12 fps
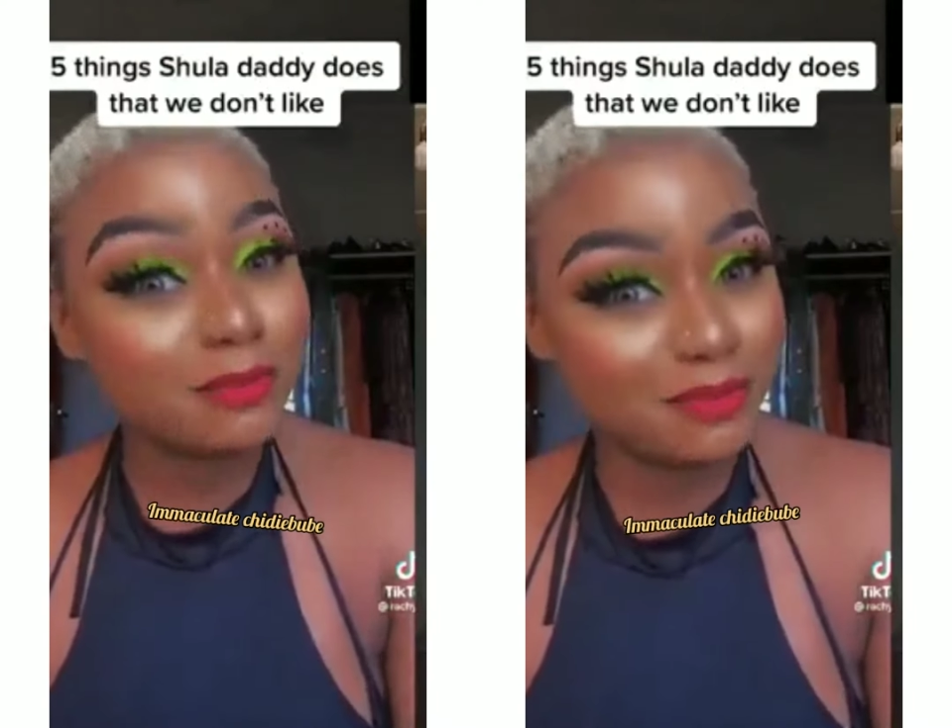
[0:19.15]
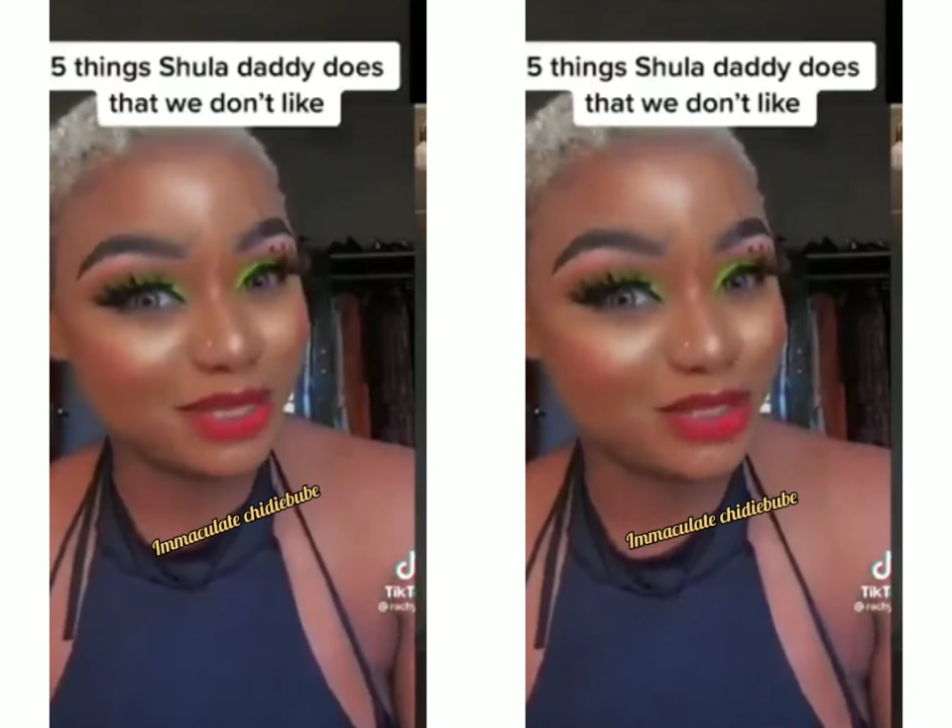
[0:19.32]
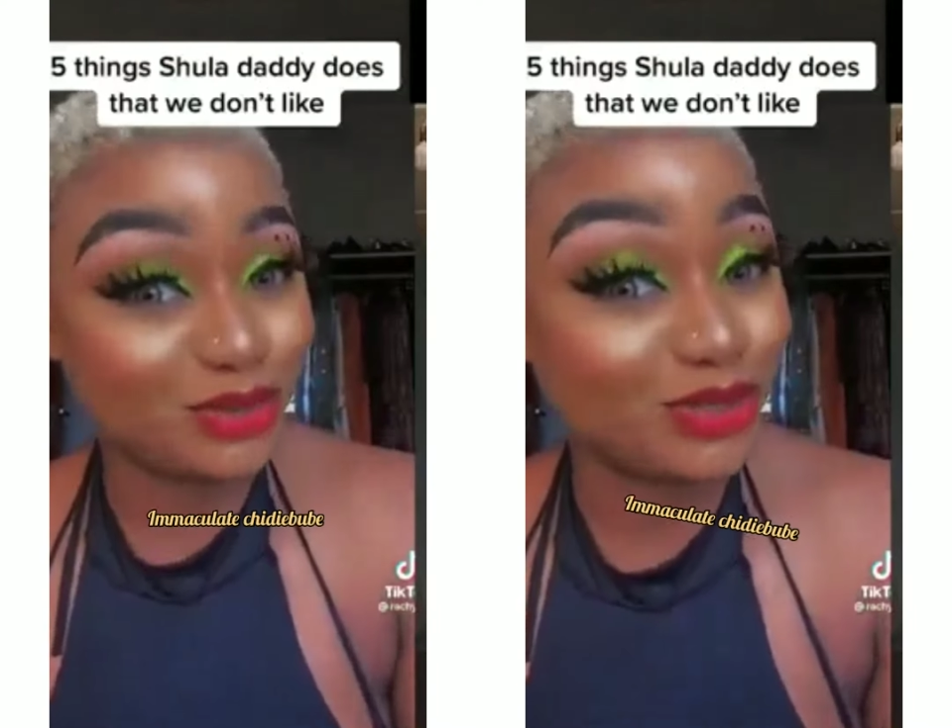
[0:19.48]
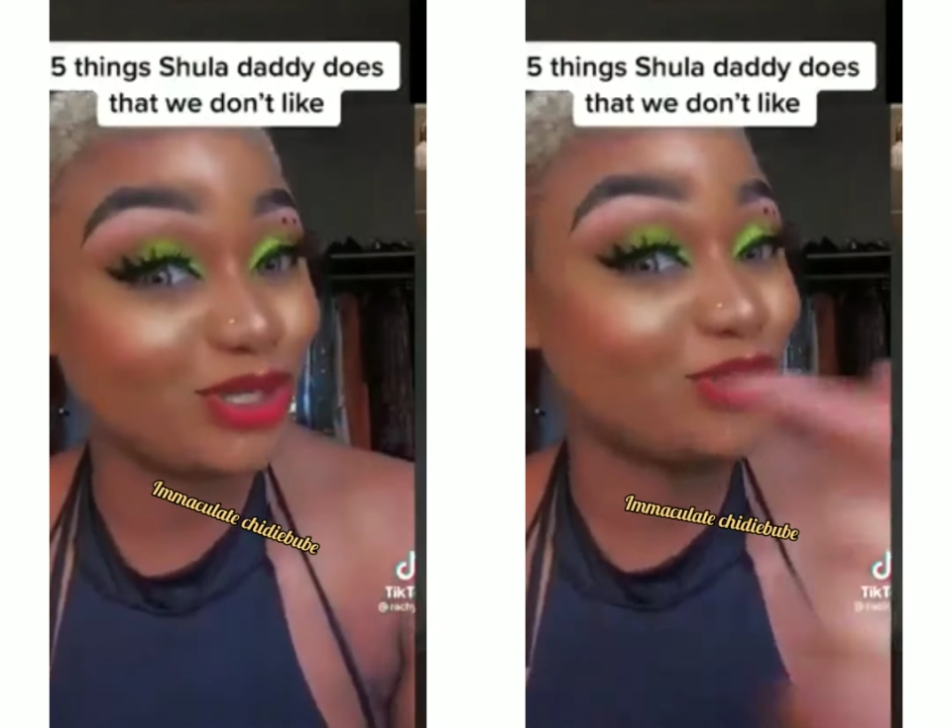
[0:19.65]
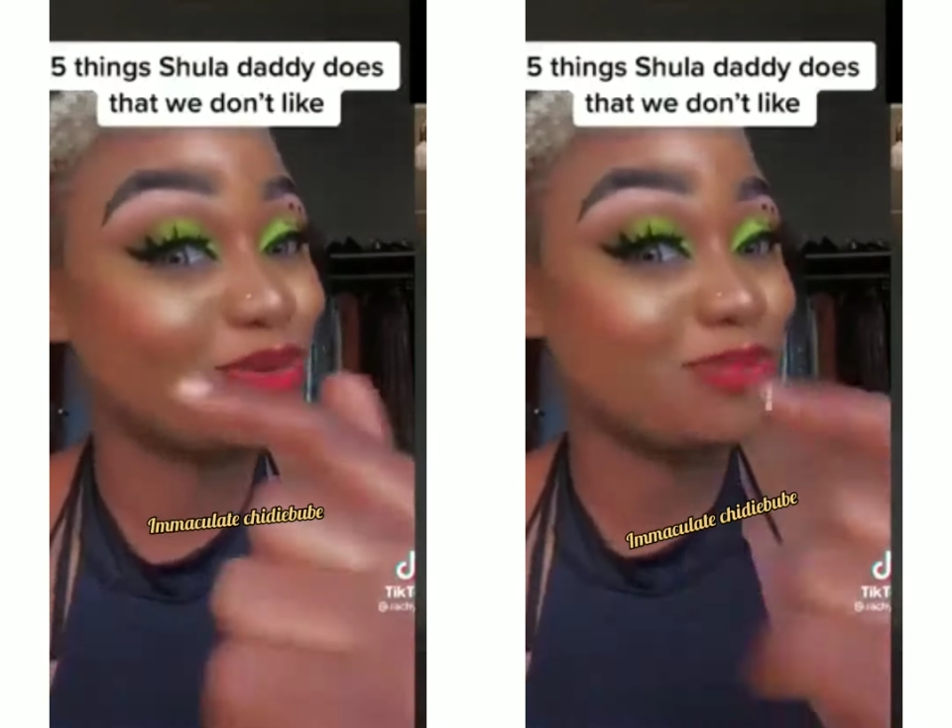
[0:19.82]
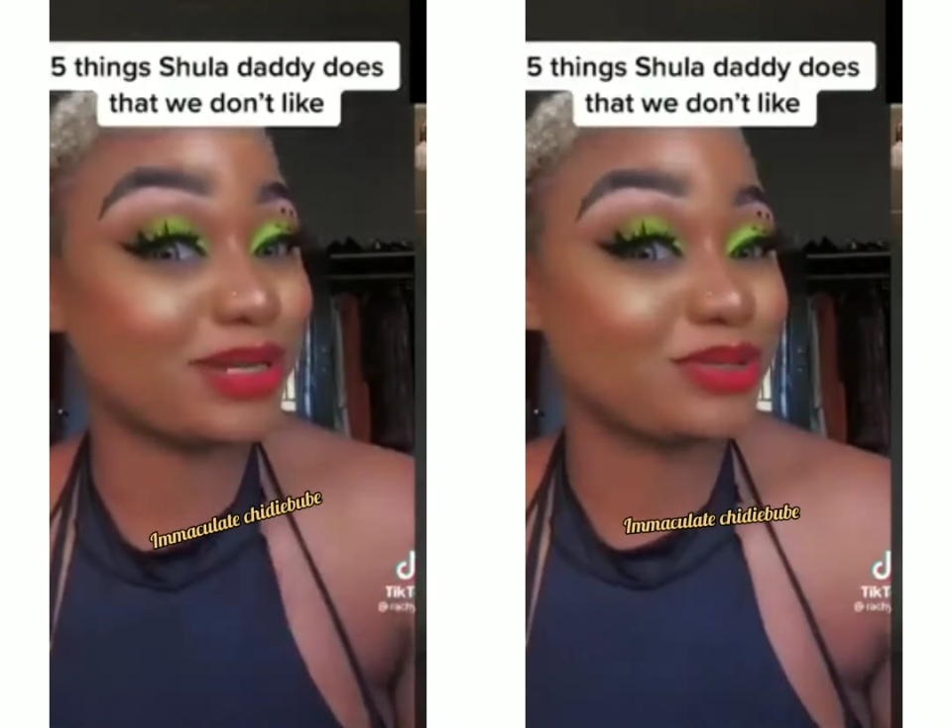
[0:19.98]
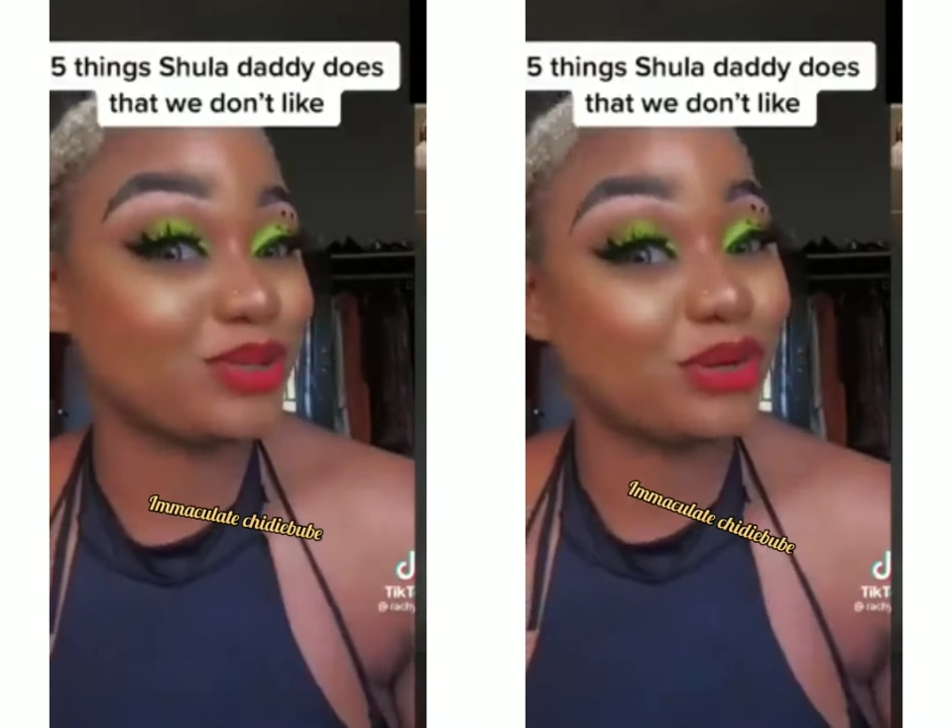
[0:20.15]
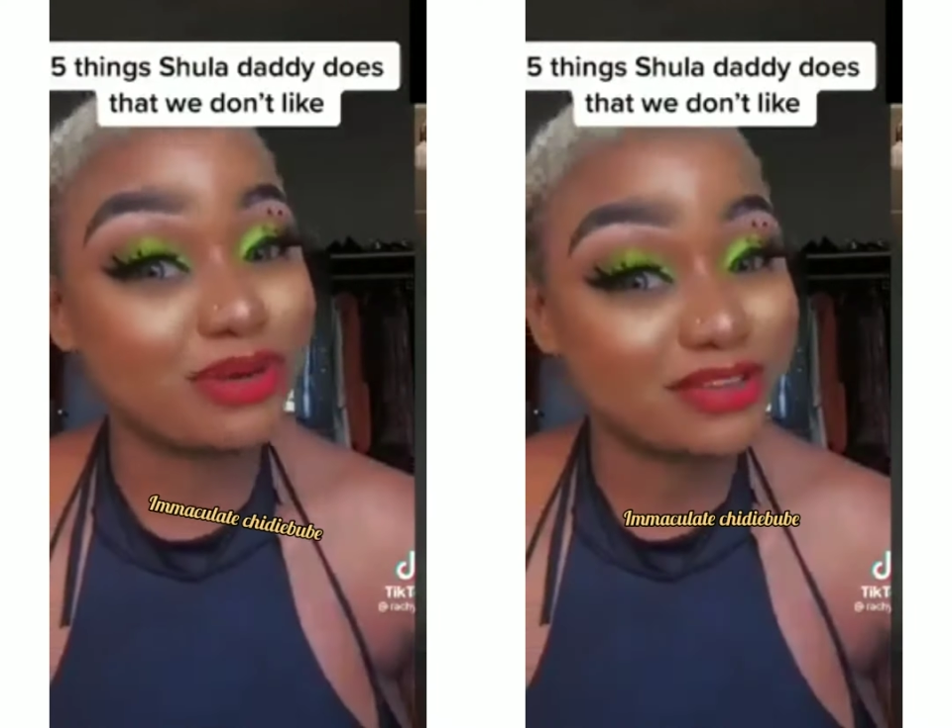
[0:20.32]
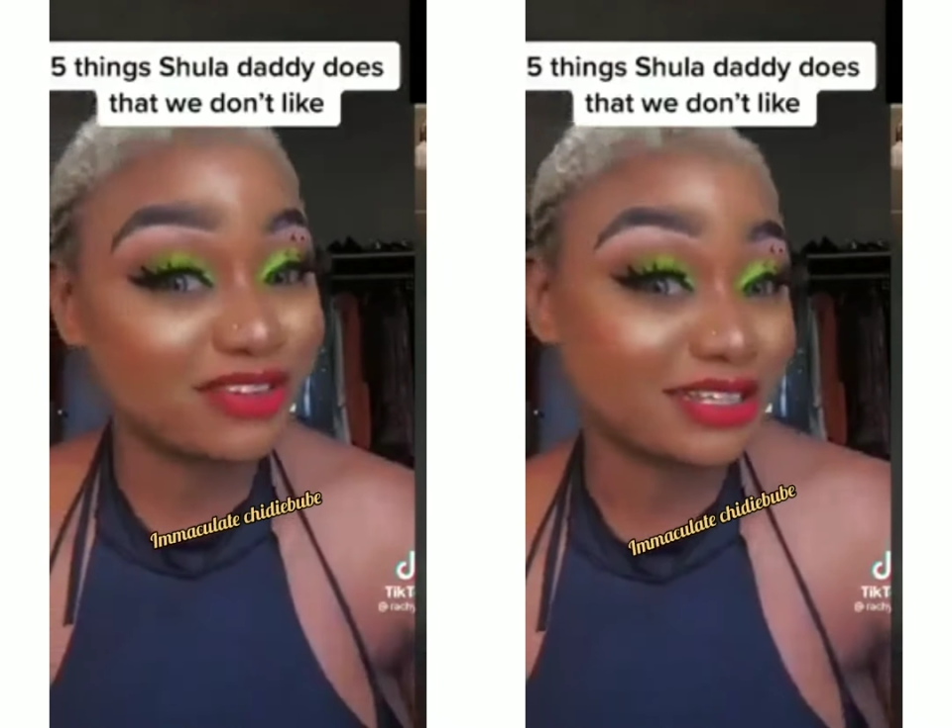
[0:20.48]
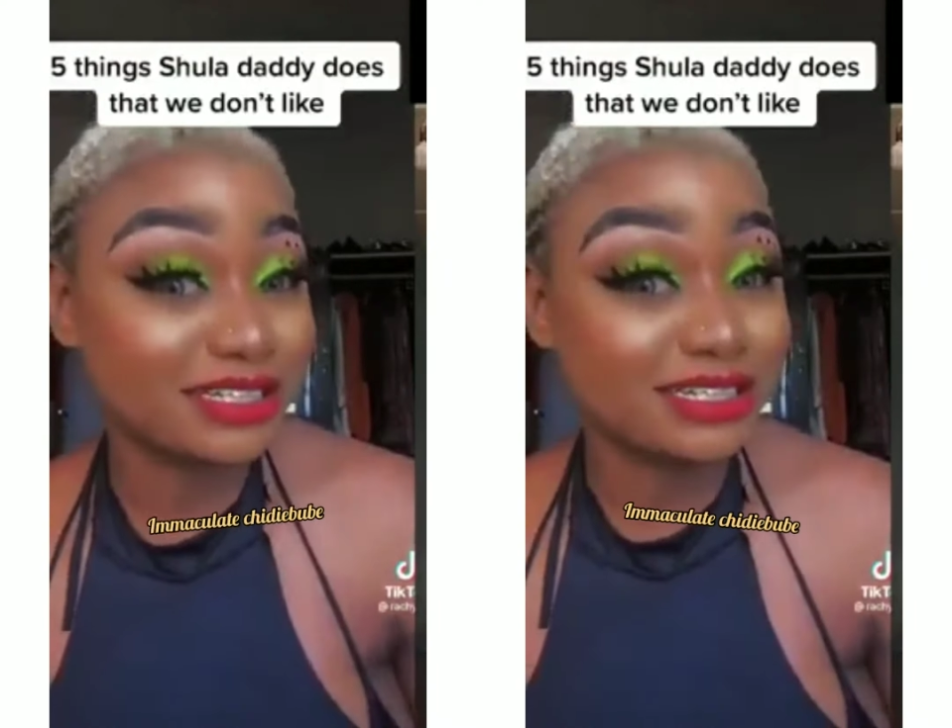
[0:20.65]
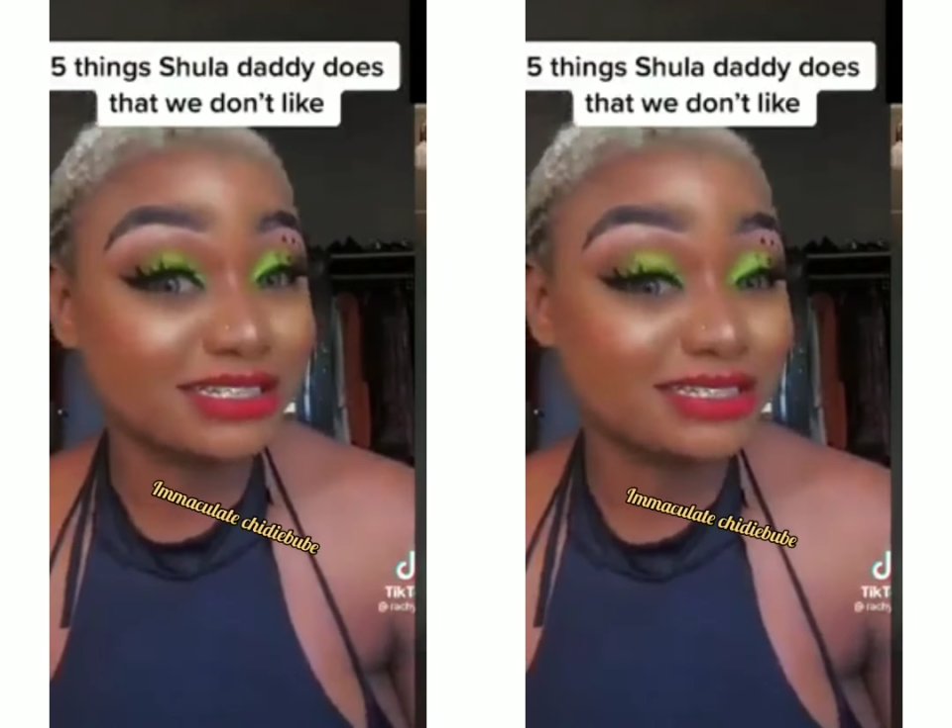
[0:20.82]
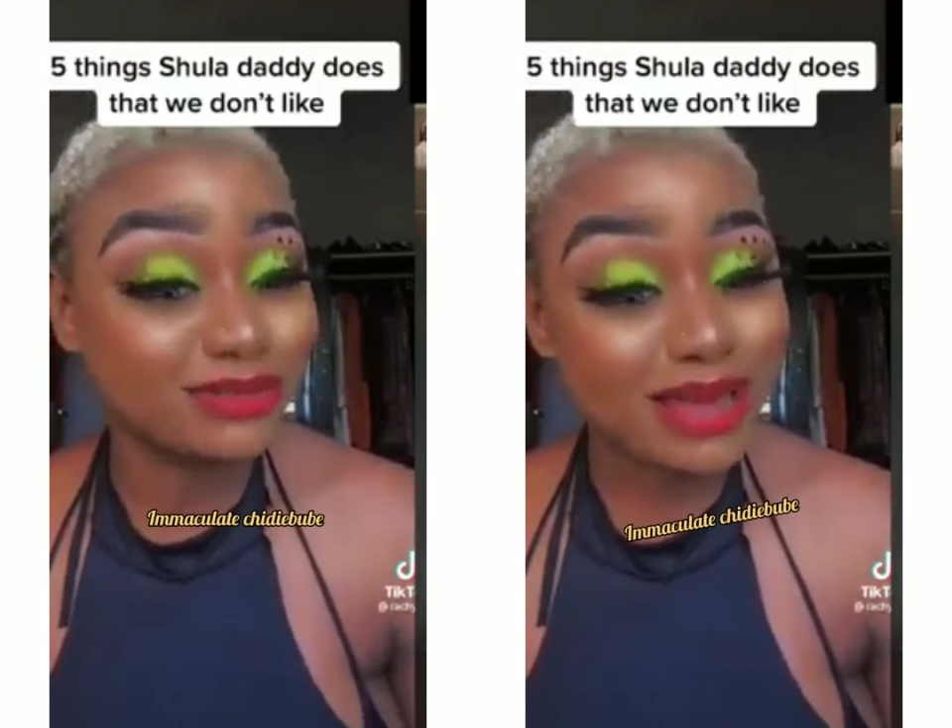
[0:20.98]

But you still go back to your wife and kids.